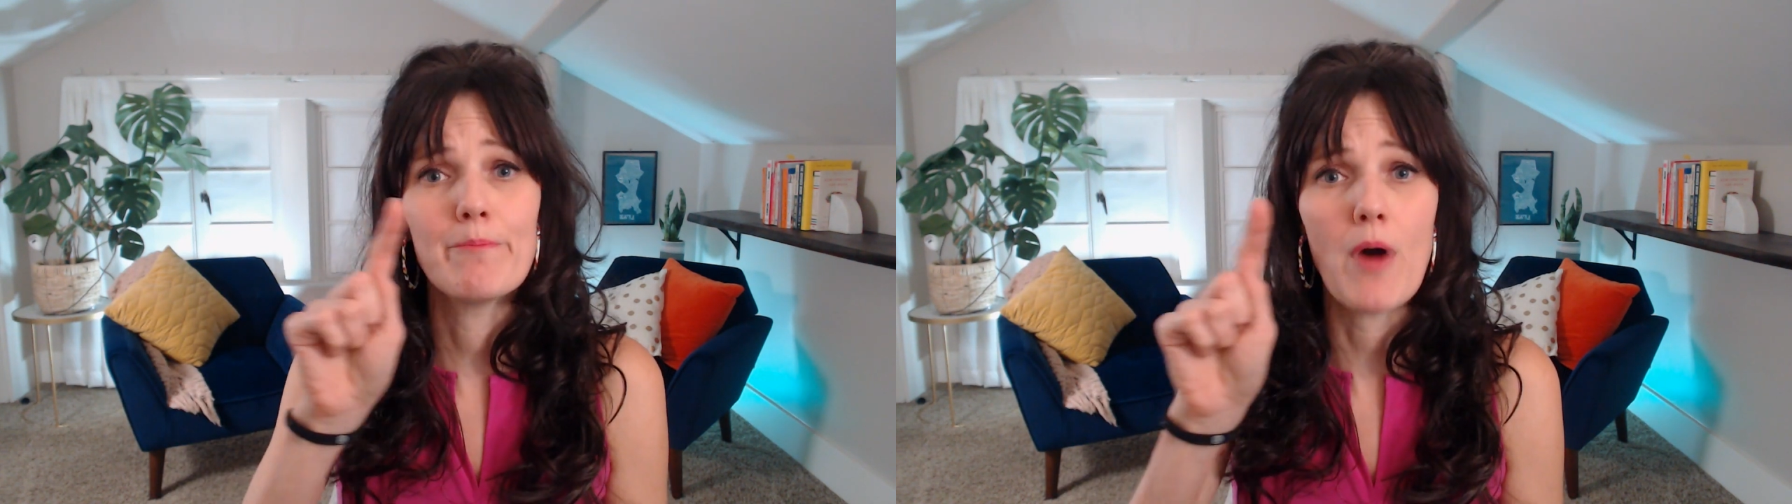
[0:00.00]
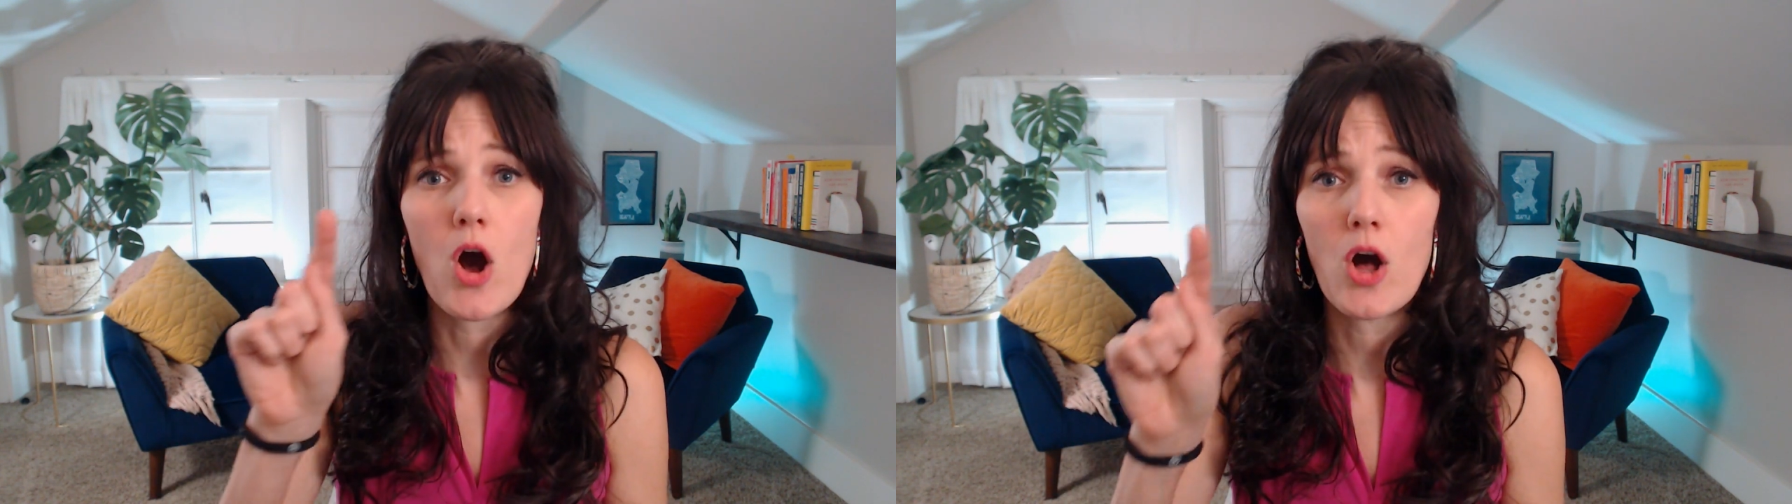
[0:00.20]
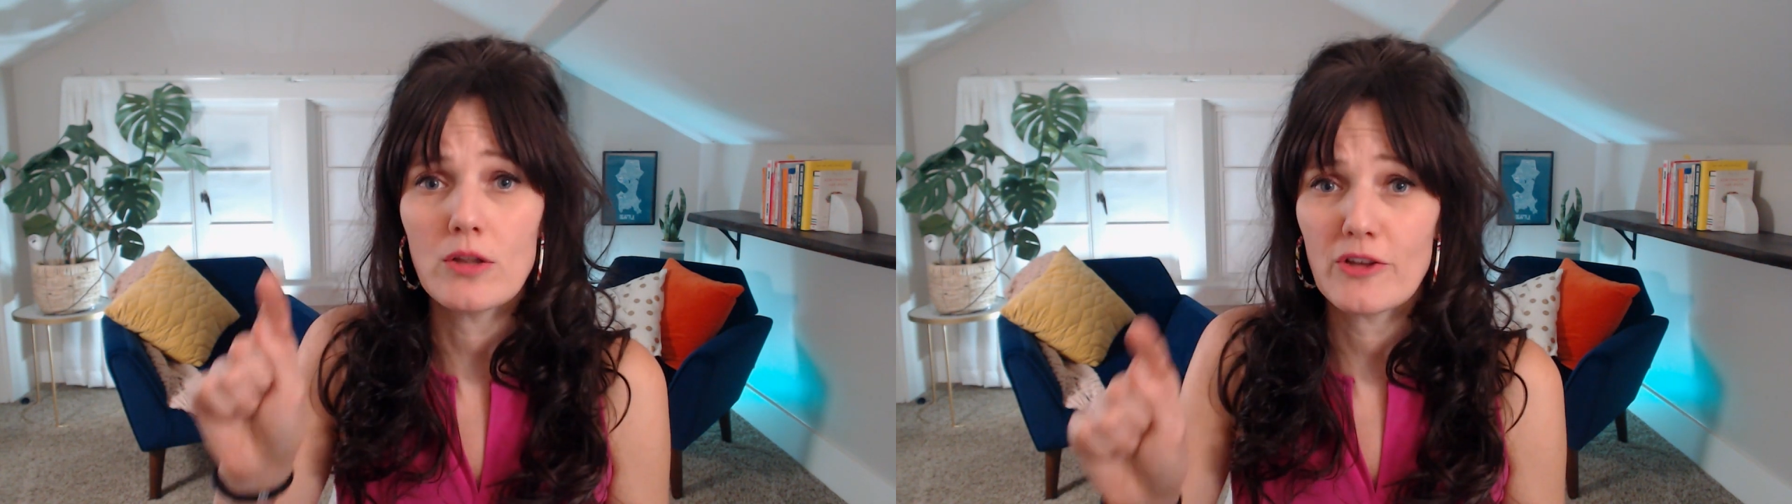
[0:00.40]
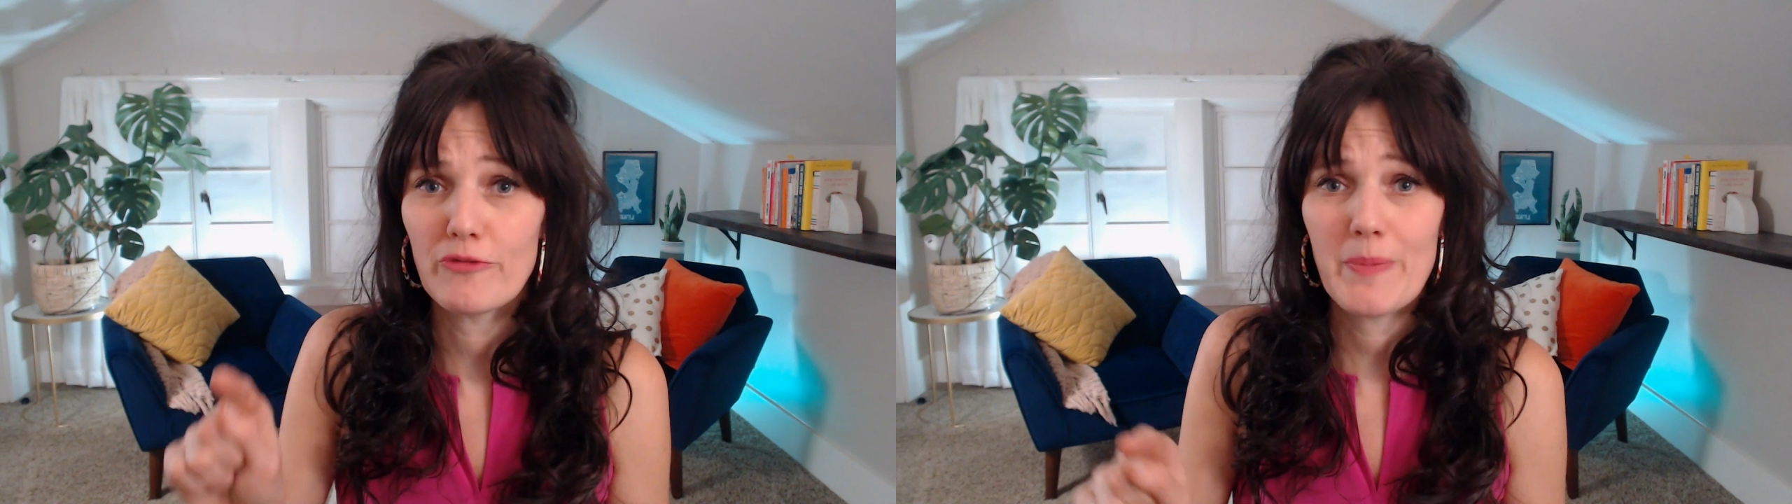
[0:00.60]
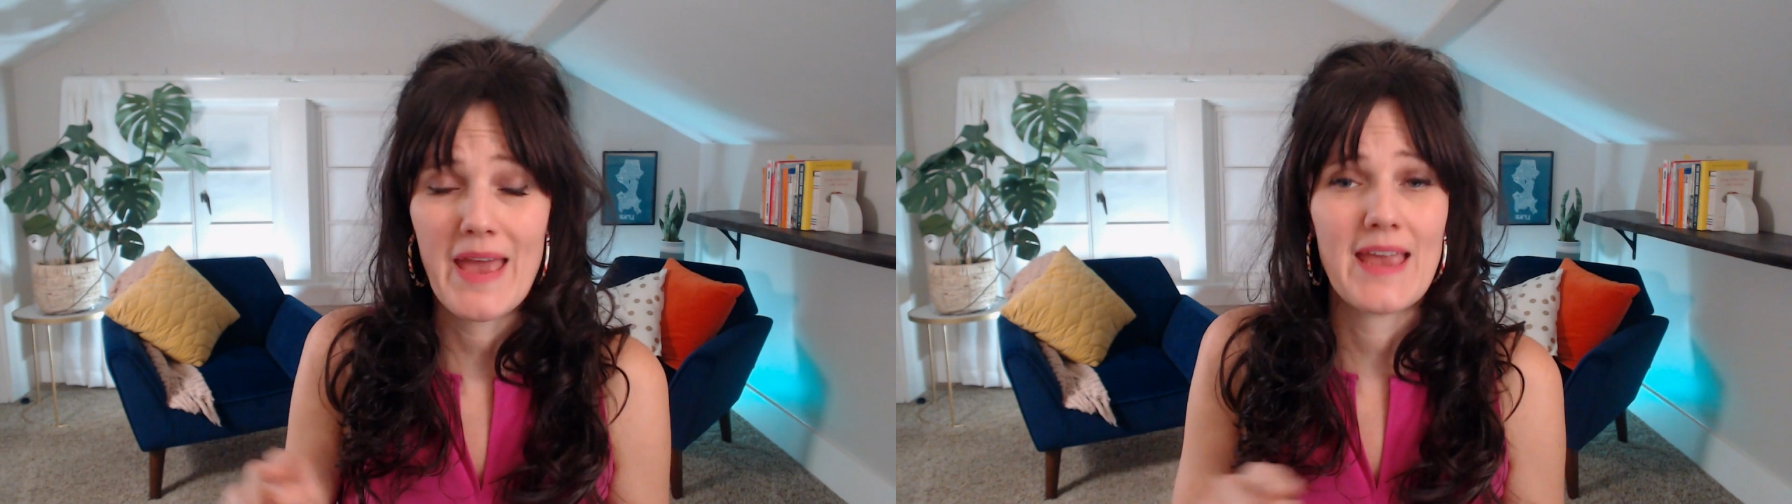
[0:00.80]
ball of
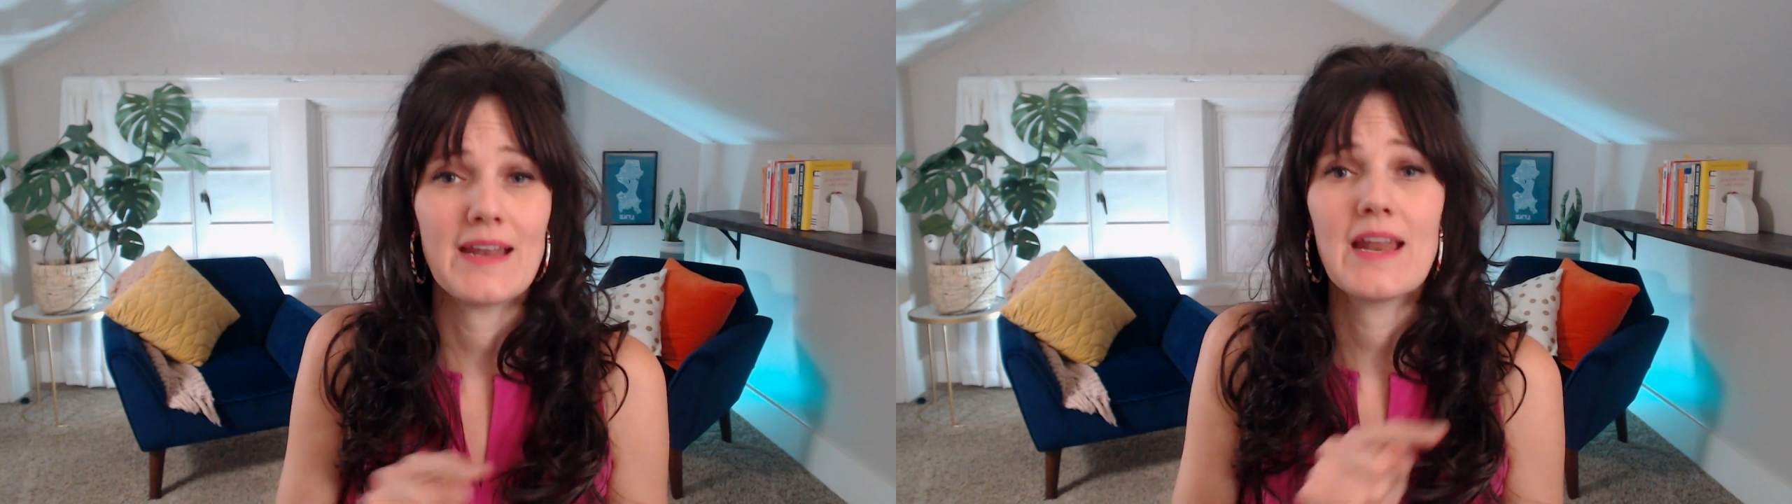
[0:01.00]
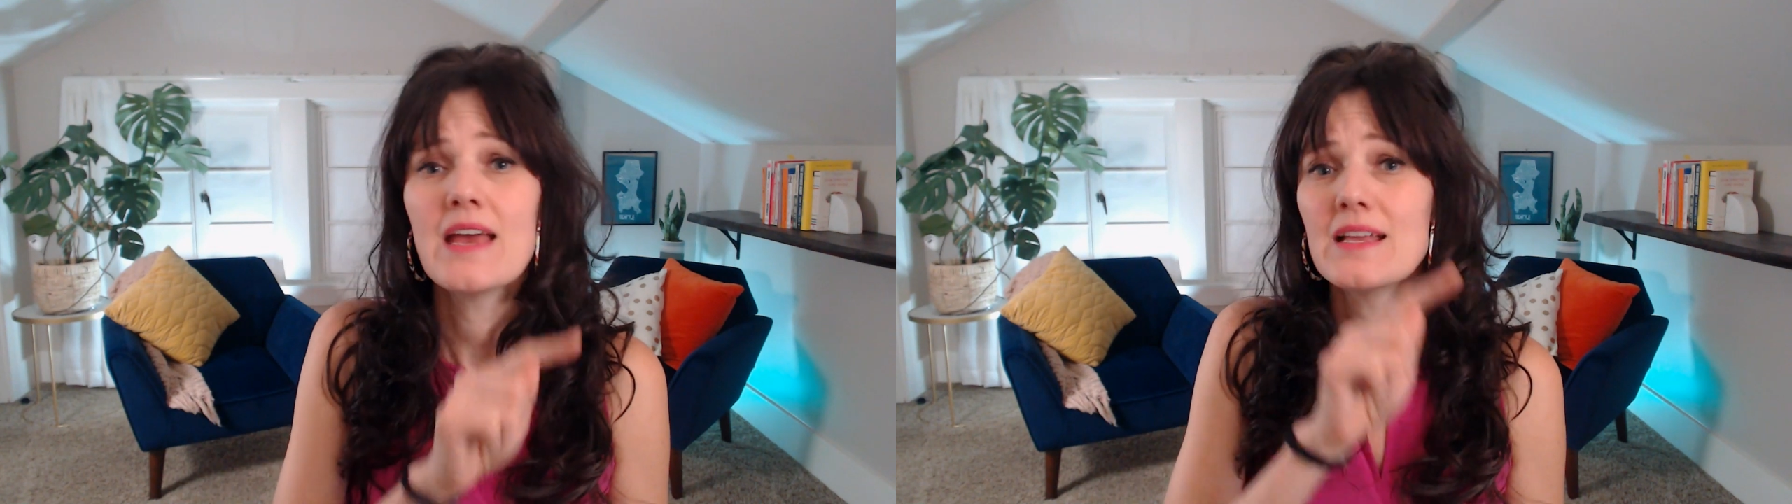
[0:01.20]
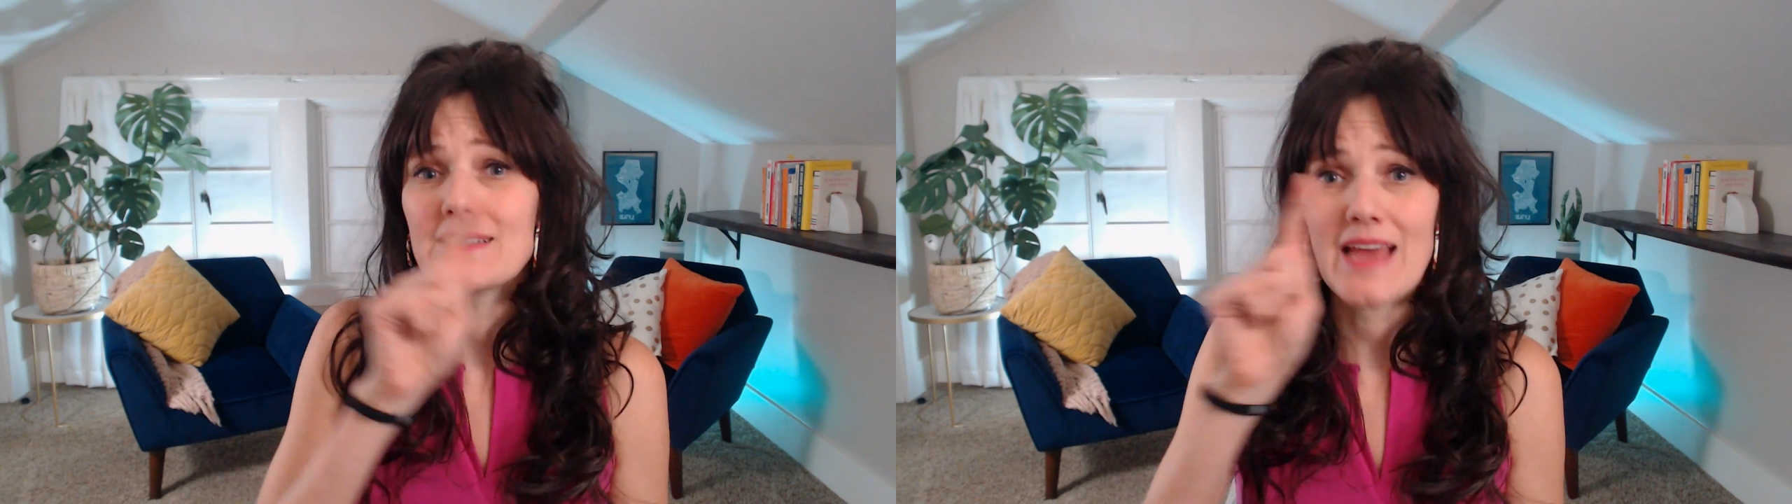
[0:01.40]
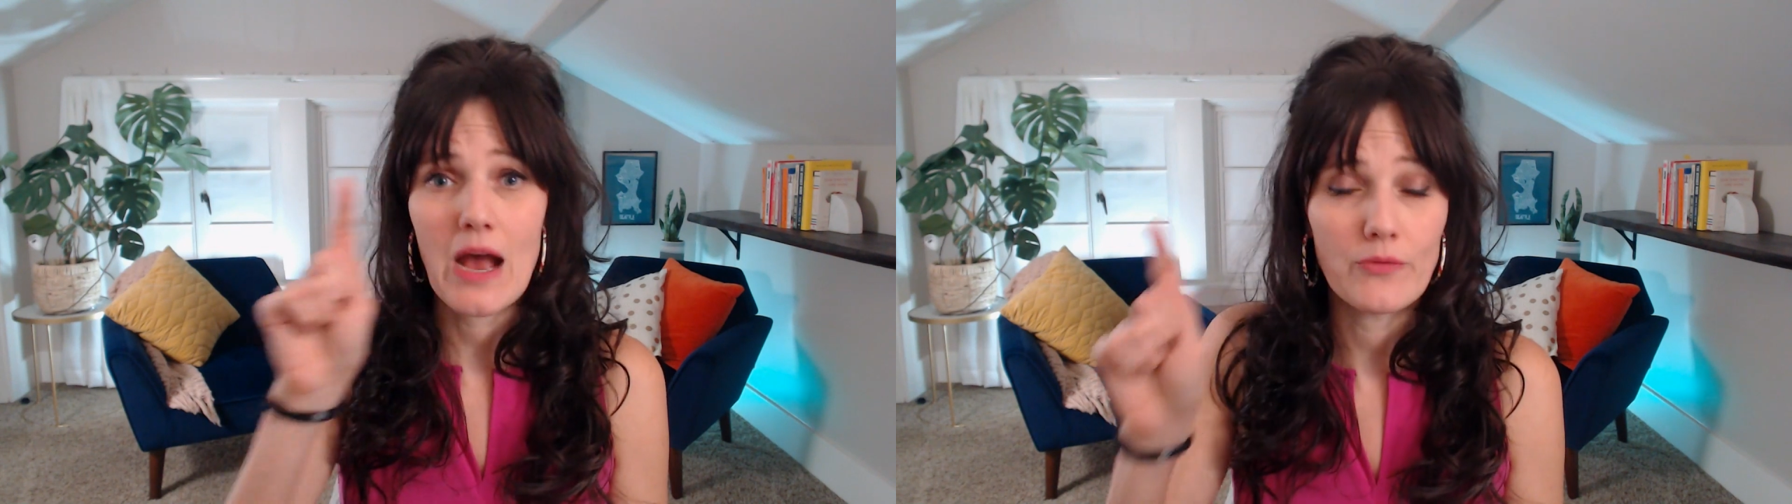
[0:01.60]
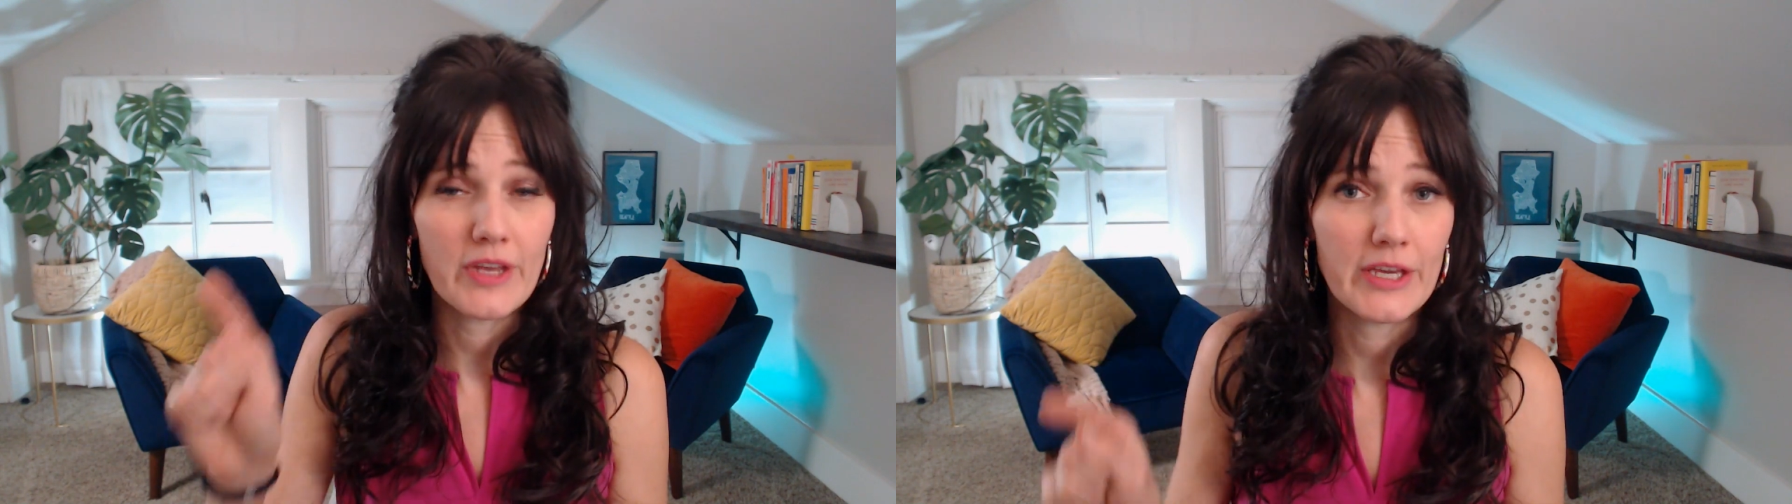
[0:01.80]
pain
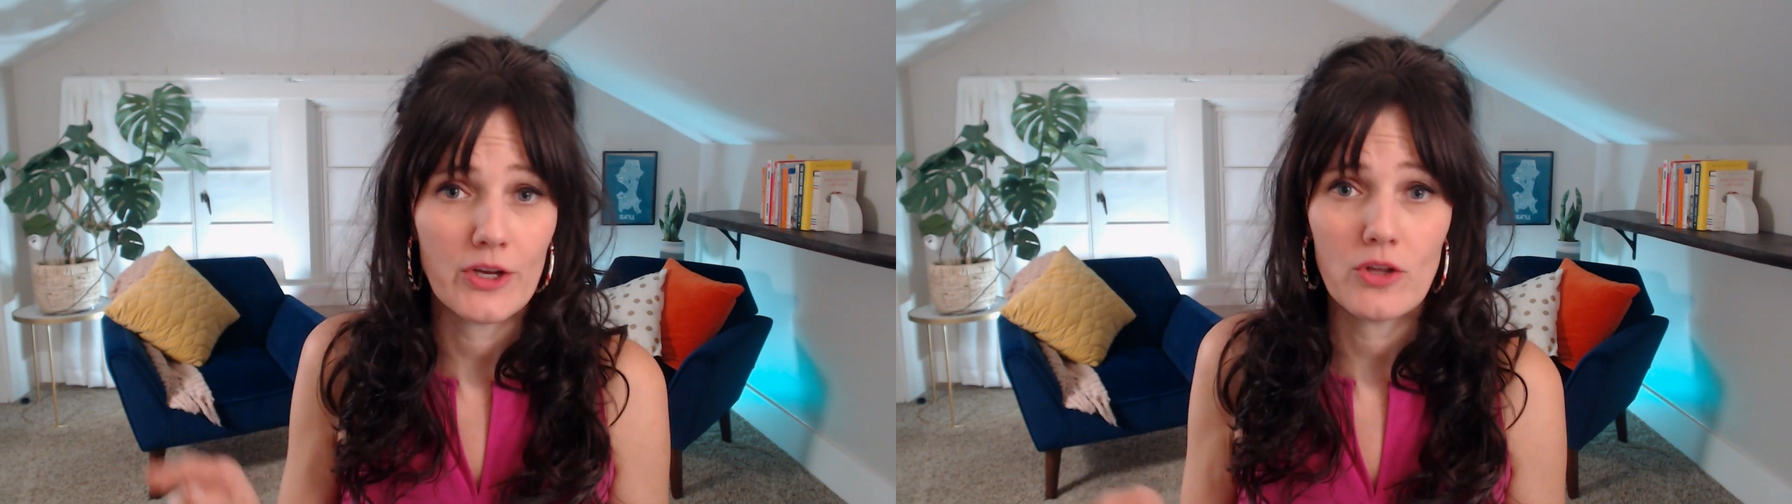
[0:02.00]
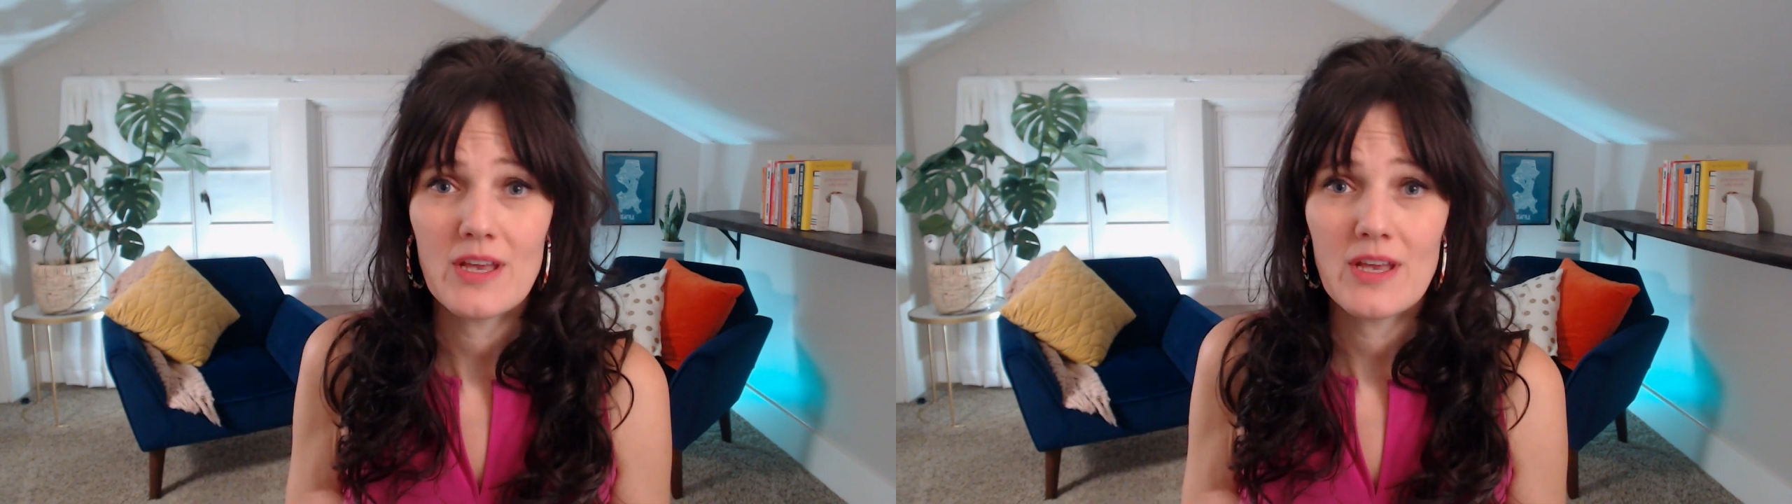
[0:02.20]
down the hill.